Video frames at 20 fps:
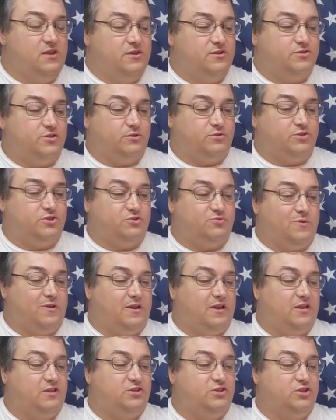So just want
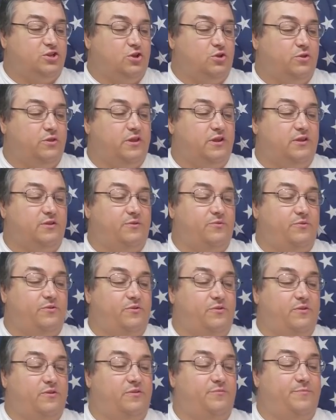to let you know that
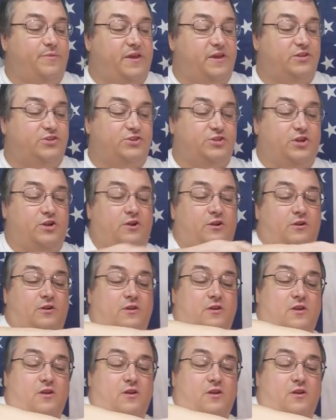make sure